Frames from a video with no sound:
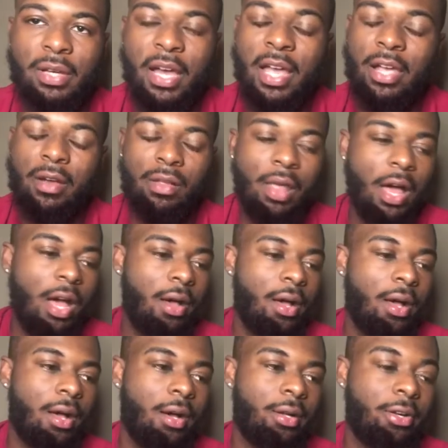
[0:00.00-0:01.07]
I ain't gonna
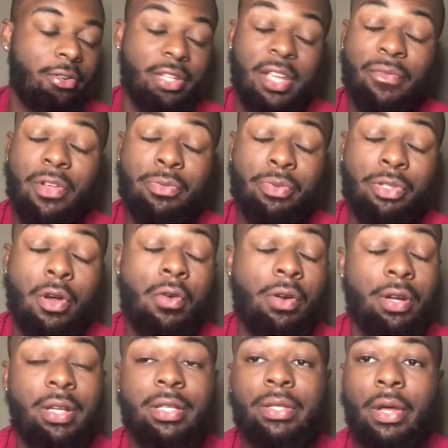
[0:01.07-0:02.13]
lie, their defense was holding
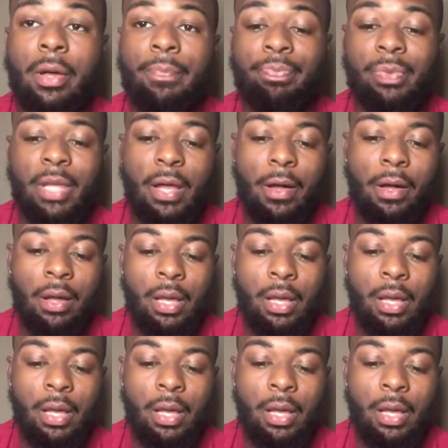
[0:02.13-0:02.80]
us up. Now,